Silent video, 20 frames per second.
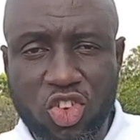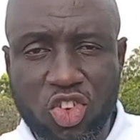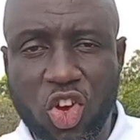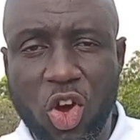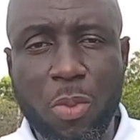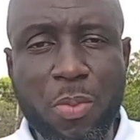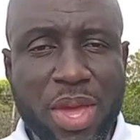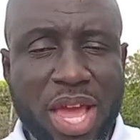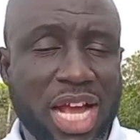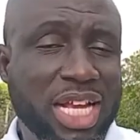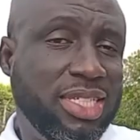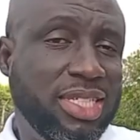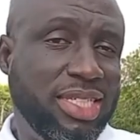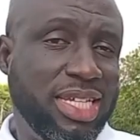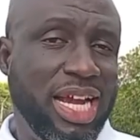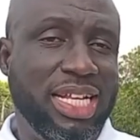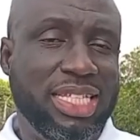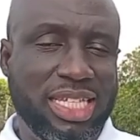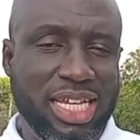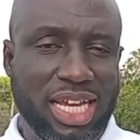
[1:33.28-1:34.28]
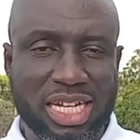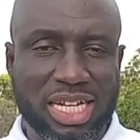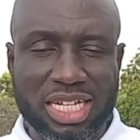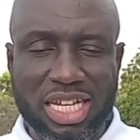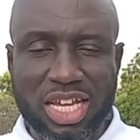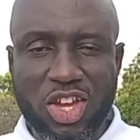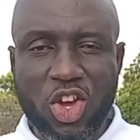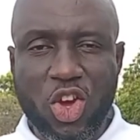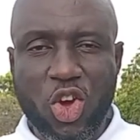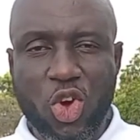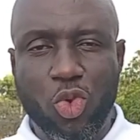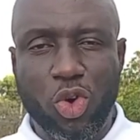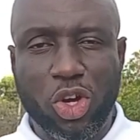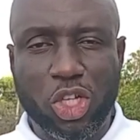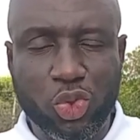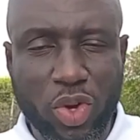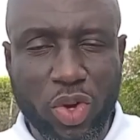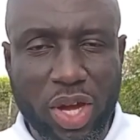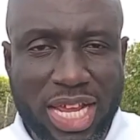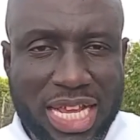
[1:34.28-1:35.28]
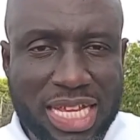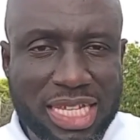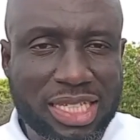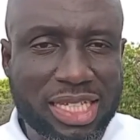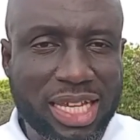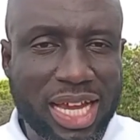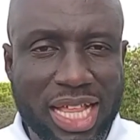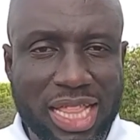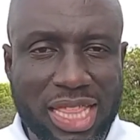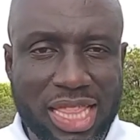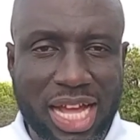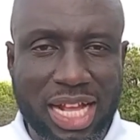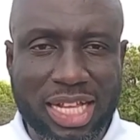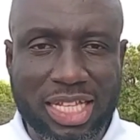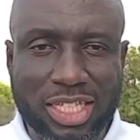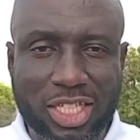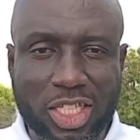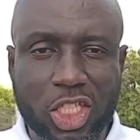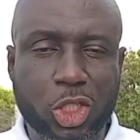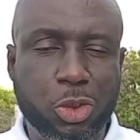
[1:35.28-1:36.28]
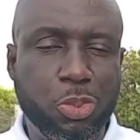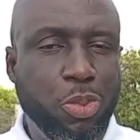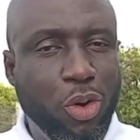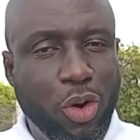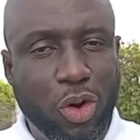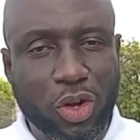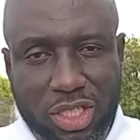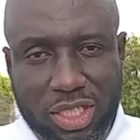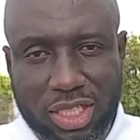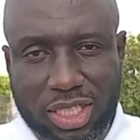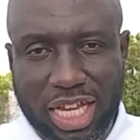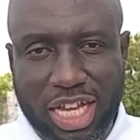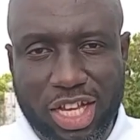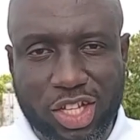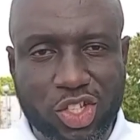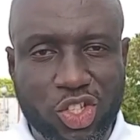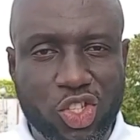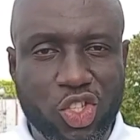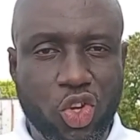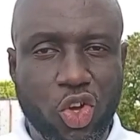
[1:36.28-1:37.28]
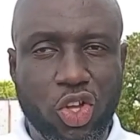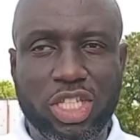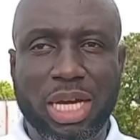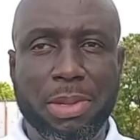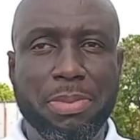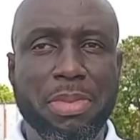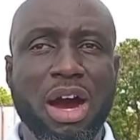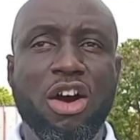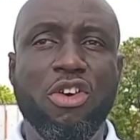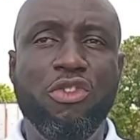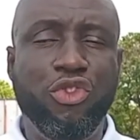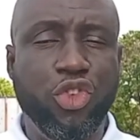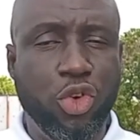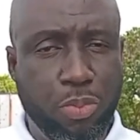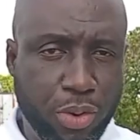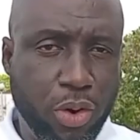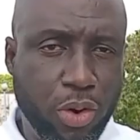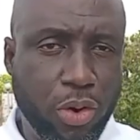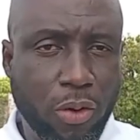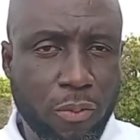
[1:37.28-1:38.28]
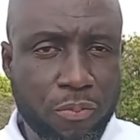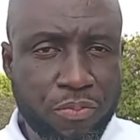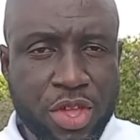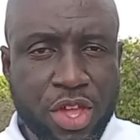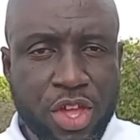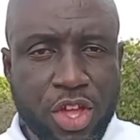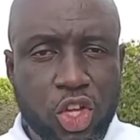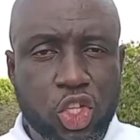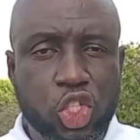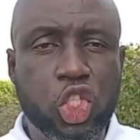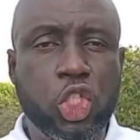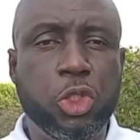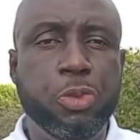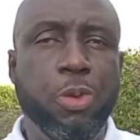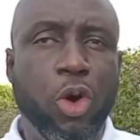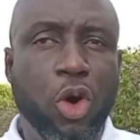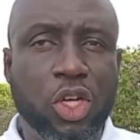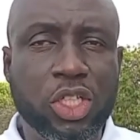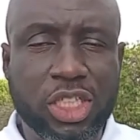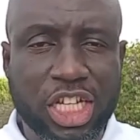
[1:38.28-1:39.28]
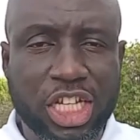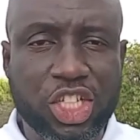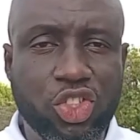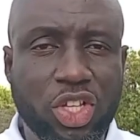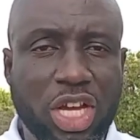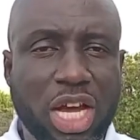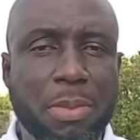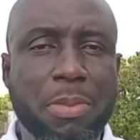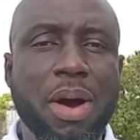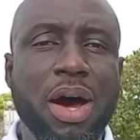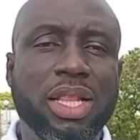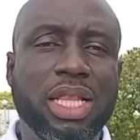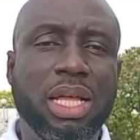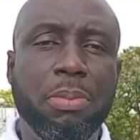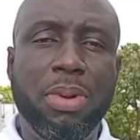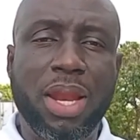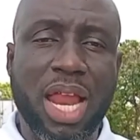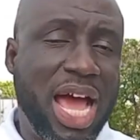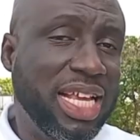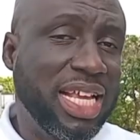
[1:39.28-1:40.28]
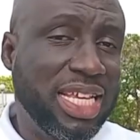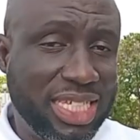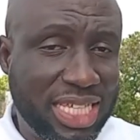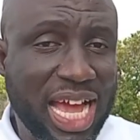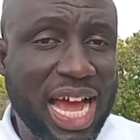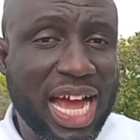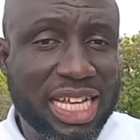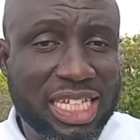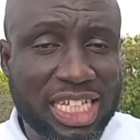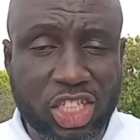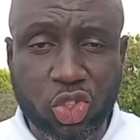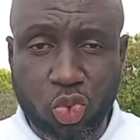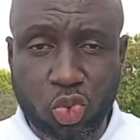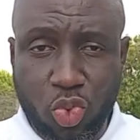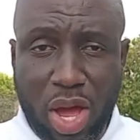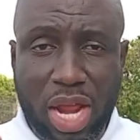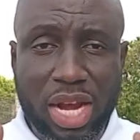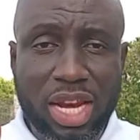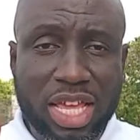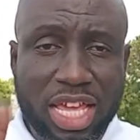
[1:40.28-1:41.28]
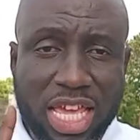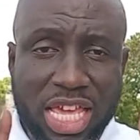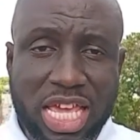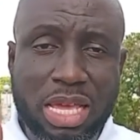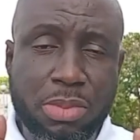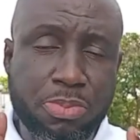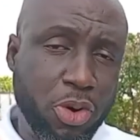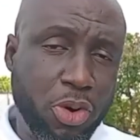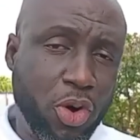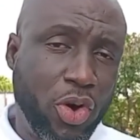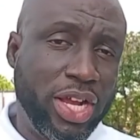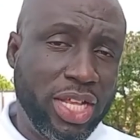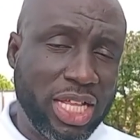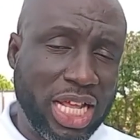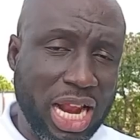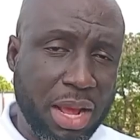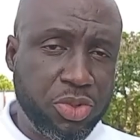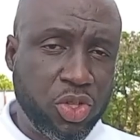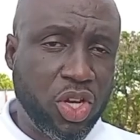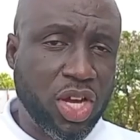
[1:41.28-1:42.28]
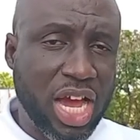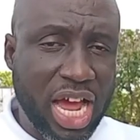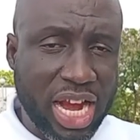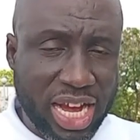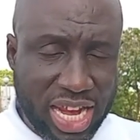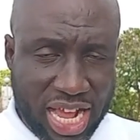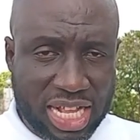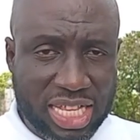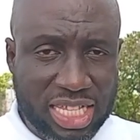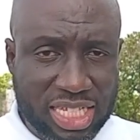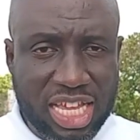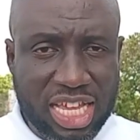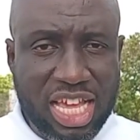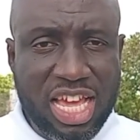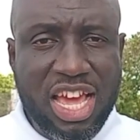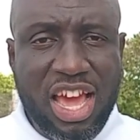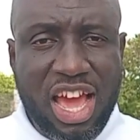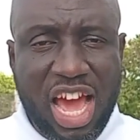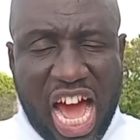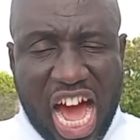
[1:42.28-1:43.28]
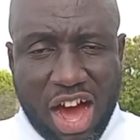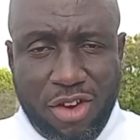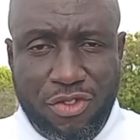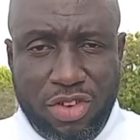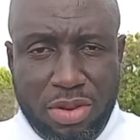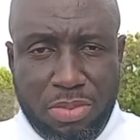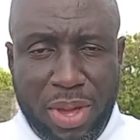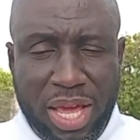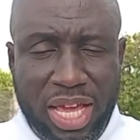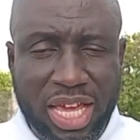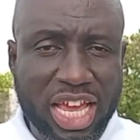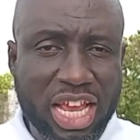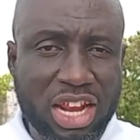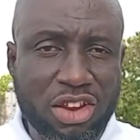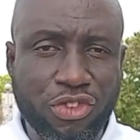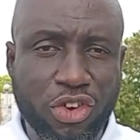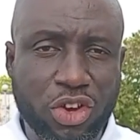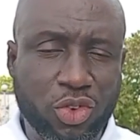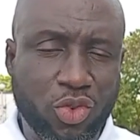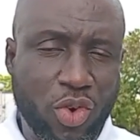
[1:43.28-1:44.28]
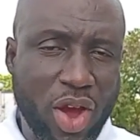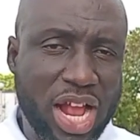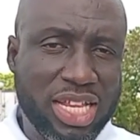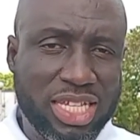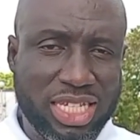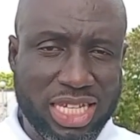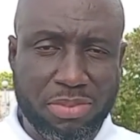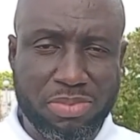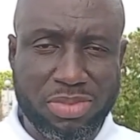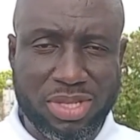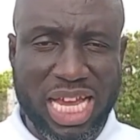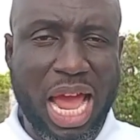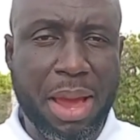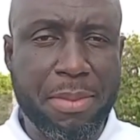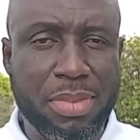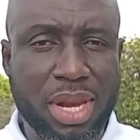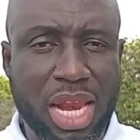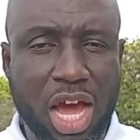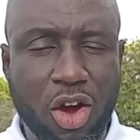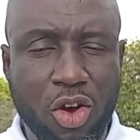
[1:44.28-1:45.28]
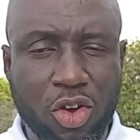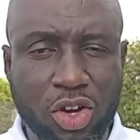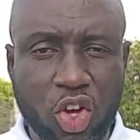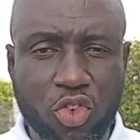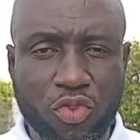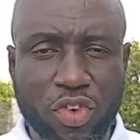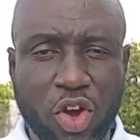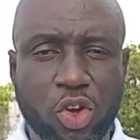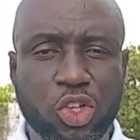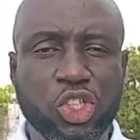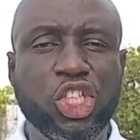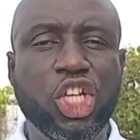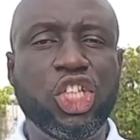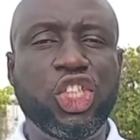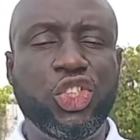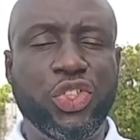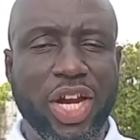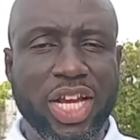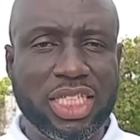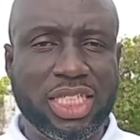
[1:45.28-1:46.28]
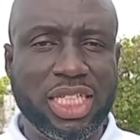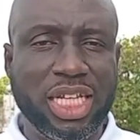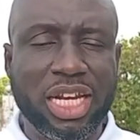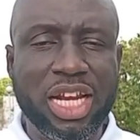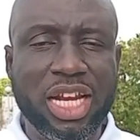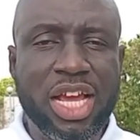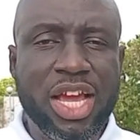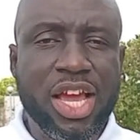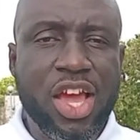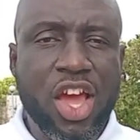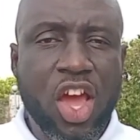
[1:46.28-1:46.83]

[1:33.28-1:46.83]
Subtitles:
got me excited was when he said that sports is not about football. Sports is not about the Black Stars. It's one key point that I'm sure Ghanaians have been making for quite some time now. The over-concentration